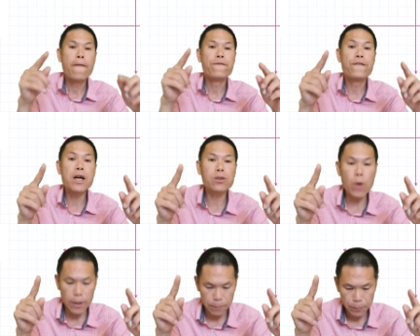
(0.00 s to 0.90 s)
First
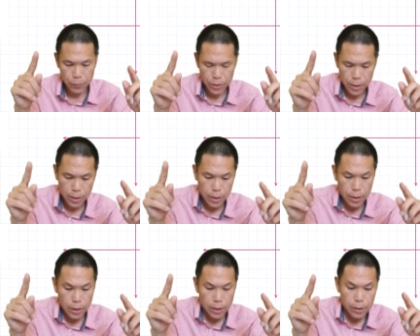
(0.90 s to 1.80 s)
one.
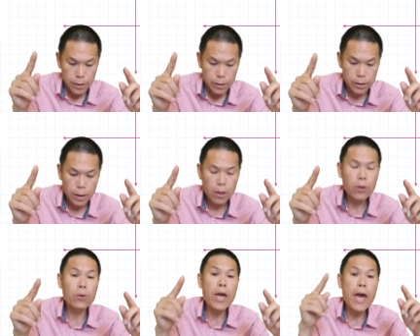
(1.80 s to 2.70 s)

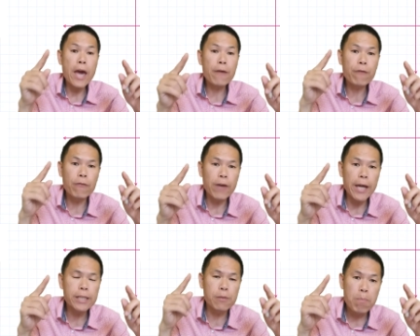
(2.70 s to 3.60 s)
So f of
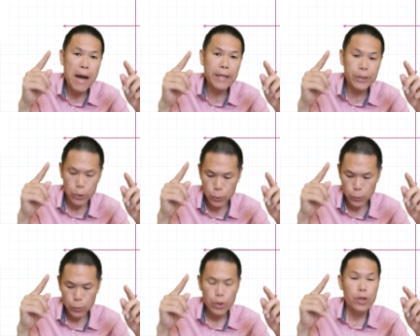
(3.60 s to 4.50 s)
x minus
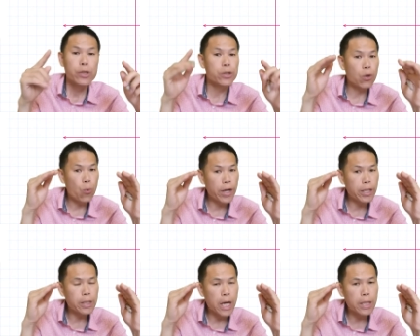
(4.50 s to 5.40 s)
2. So what
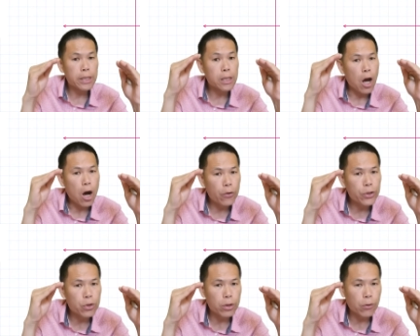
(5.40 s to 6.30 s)
it does, the
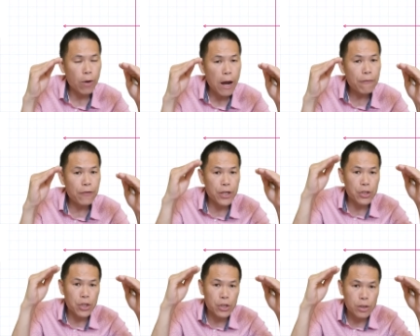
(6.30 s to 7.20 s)
original graph, it
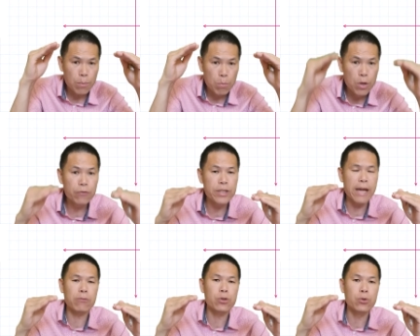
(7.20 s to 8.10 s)
just moved
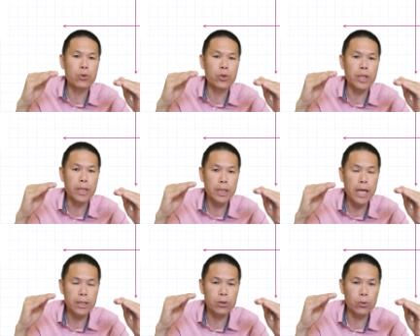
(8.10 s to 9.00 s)
down 2 units.
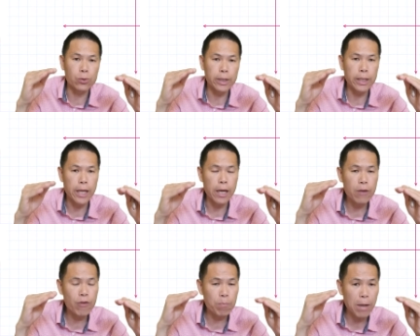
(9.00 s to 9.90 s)
That's all, okay?
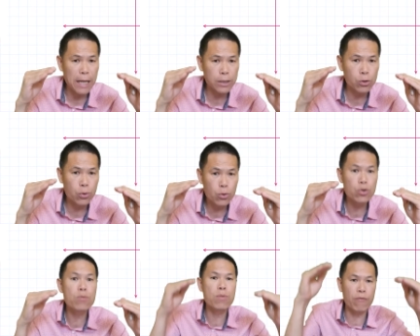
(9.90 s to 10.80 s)
If it's plus 2,
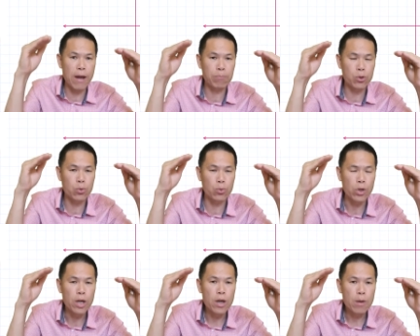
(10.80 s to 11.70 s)
you move up 2.
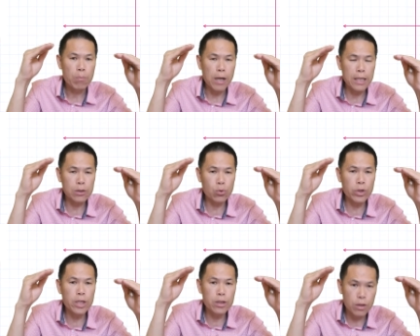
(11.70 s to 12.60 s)
Plus
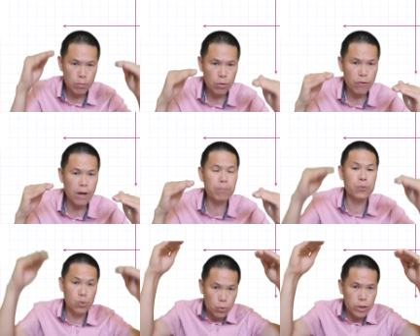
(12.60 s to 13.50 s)
3, you move up
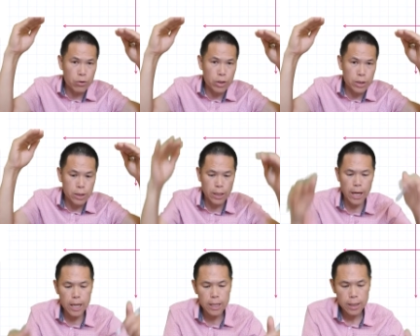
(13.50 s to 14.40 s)
3 units,
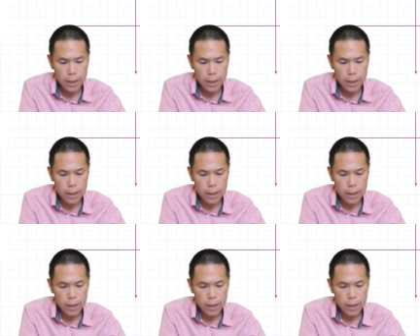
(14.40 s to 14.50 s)
okay?